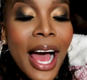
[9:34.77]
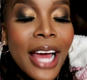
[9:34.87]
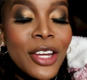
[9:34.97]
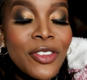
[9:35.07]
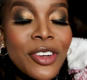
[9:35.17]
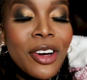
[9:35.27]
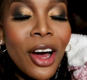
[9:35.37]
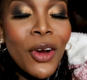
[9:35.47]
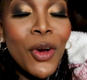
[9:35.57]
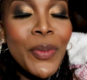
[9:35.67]
I literally
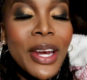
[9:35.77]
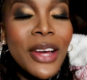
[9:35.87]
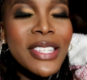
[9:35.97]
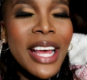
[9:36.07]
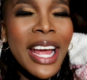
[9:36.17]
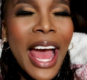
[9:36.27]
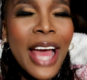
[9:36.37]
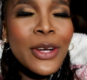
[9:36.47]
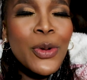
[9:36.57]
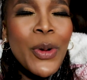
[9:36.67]
got home and I was like, I
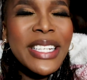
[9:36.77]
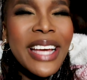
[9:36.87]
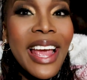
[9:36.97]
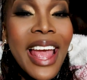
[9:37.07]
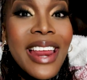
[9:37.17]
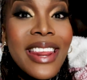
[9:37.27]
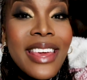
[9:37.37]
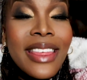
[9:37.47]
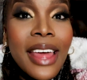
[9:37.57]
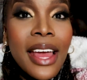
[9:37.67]
don't want
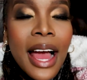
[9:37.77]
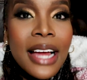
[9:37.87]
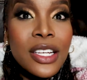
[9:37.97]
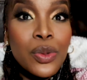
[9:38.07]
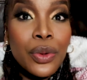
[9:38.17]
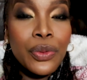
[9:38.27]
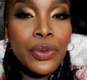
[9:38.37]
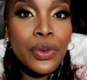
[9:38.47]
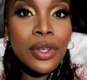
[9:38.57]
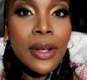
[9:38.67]
anything, I just want
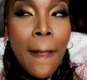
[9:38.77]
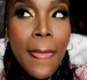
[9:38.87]
food.